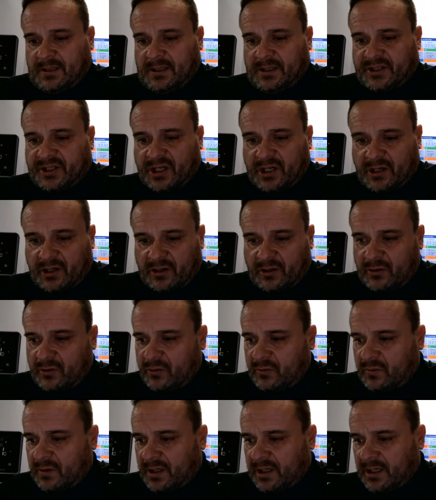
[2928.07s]

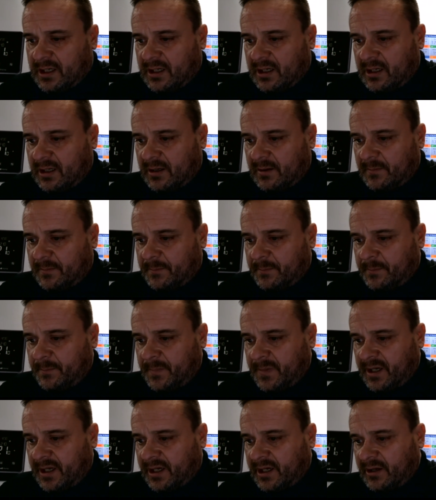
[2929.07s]
So uh,
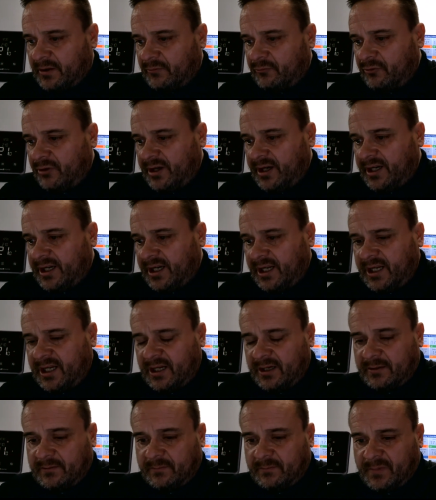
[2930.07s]
Mick
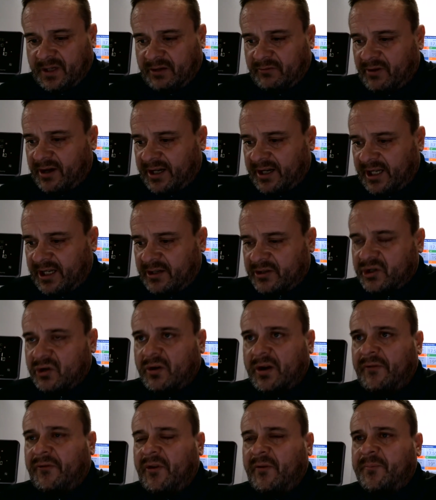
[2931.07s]
Reedy, Mick Reddy,
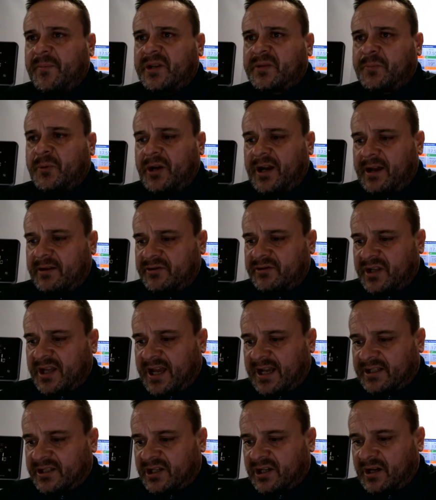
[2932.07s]
sorry if I've mispronounced
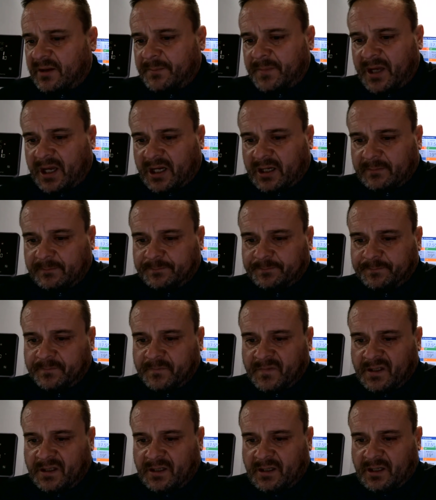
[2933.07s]
that, uh, Mick.
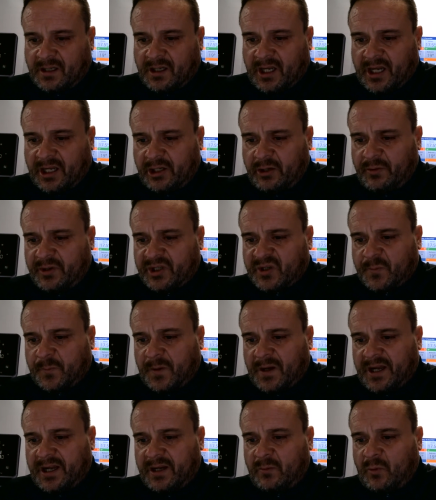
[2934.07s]
Can you
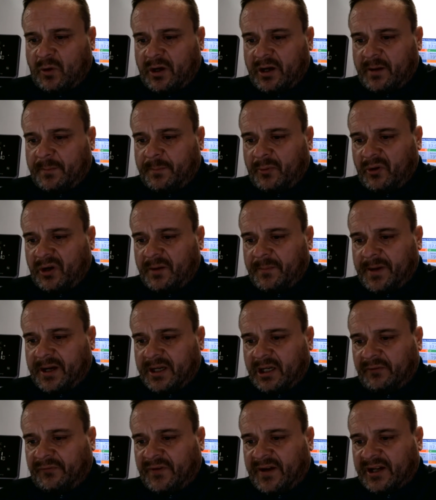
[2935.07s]
explain why a boiler
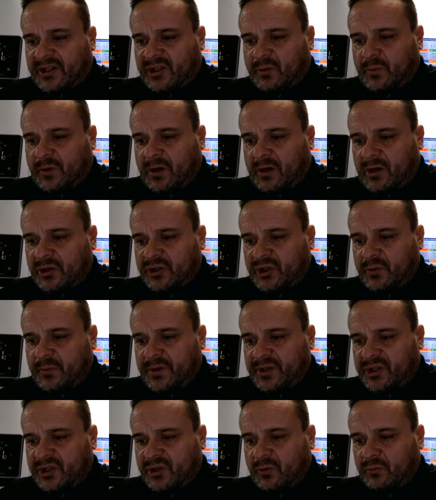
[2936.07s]
manufacturer would ask
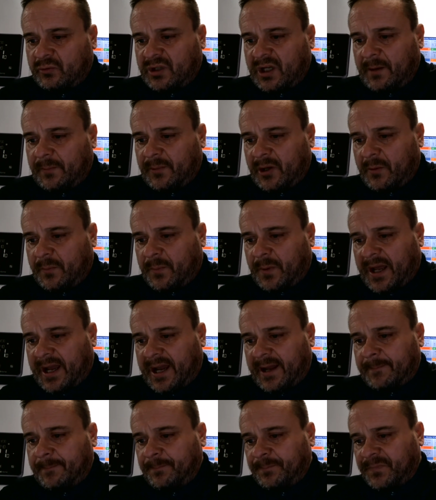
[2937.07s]
to install W
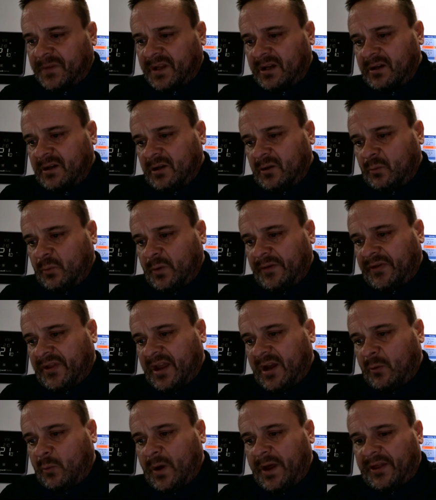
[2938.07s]
plan with
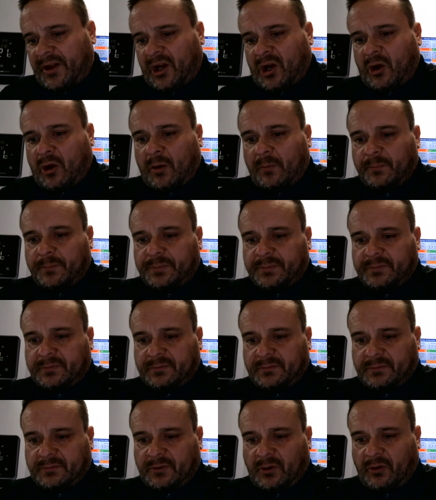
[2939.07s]
their weather comp
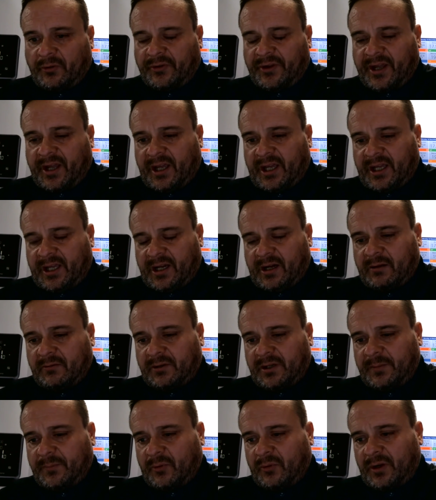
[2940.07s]
on their heat
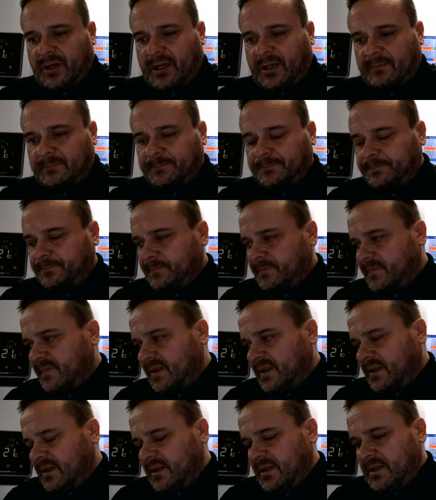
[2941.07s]
only boiler?
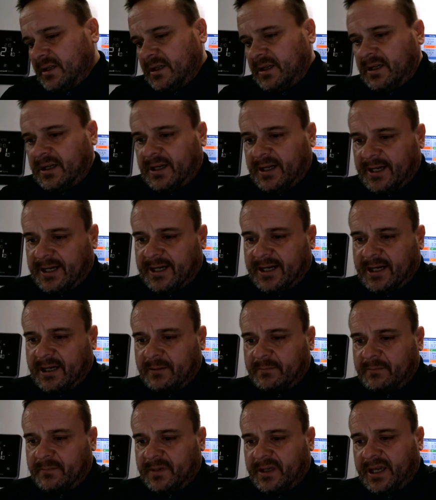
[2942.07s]

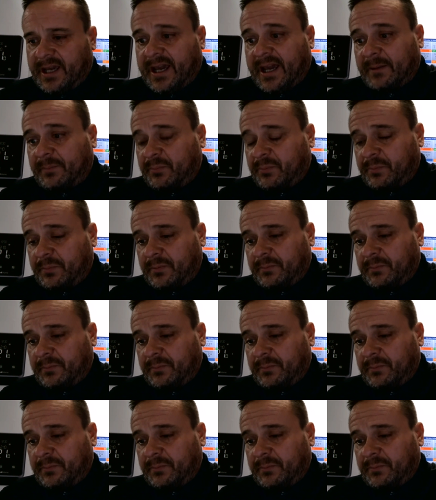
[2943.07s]
Um, yeah,